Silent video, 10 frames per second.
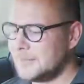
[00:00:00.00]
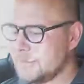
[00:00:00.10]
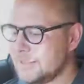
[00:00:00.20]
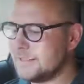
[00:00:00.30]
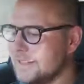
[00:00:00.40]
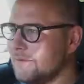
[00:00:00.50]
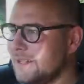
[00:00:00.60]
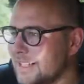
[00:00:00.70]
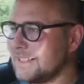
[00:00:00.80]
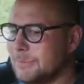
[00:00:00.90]
I mean, it
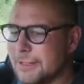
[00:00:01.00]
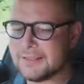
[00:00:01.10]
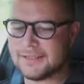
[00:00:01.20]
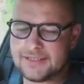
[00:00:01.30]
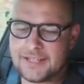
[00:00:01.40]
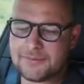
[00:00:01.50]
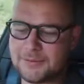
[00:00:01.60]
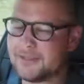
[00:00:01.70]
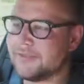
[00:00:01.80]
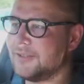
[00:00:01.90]
really is basically the same,
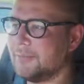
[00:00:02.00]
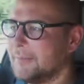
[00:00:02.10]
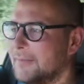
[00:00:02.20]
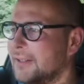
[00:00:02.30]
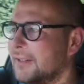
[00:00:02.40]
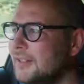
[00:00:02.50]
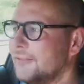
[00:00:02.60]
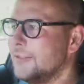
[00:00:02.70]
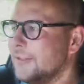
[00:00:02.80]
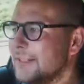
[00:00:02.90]
just with a
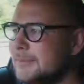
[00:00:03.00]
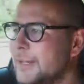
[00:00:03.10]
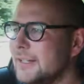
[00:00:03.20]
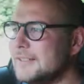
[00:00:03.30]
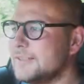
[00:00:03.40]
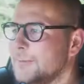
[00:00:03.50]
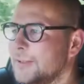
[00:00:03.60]
few less buttons and